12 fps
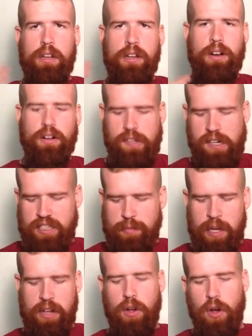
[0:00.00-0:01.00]
contact
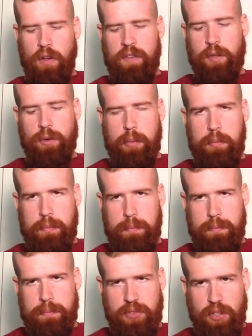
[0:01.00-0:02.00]
cement on the grip
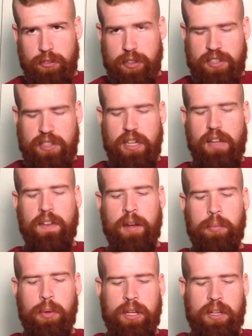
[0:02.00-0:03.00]
surface and
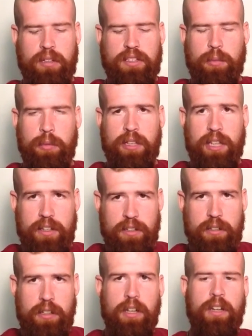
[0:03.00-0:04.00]
then putting some on the
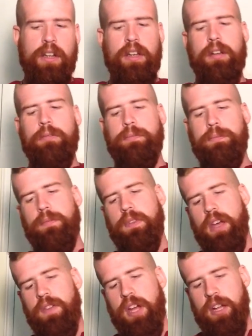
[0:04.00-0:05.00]
leather,
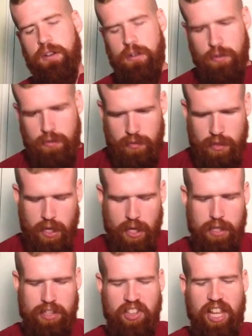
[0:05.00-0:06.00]
and then
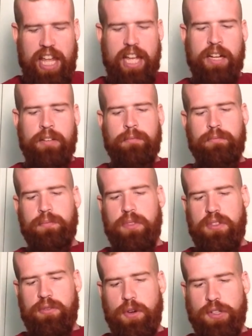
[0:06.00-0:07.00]
laying
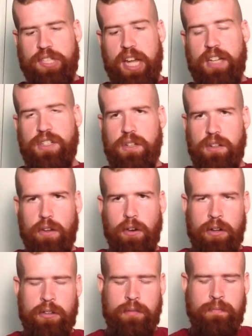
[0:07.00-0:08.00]
the first edge
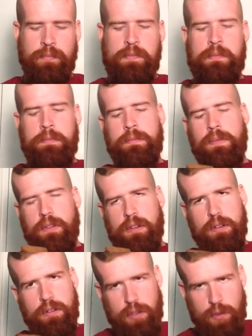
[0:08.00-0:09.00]
along,
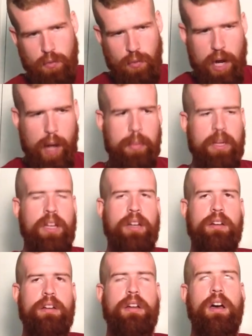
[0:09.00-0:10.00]
wrapping
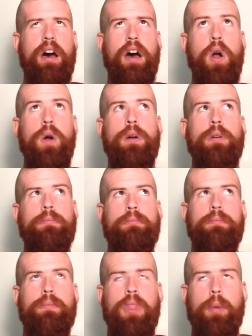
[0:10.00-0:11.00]
it, or
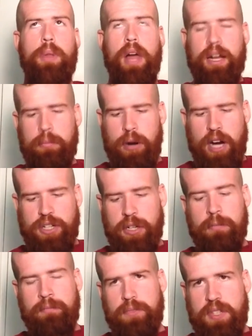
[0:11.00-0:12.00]
applying
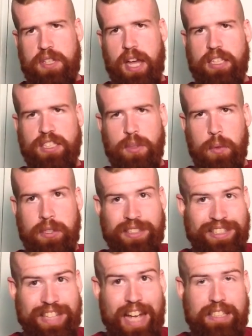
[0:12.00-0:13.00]
pressure to that so it
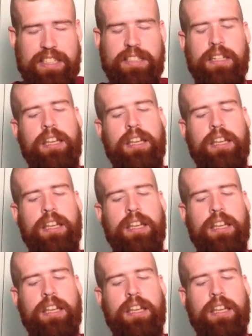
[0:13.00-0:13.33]
sets,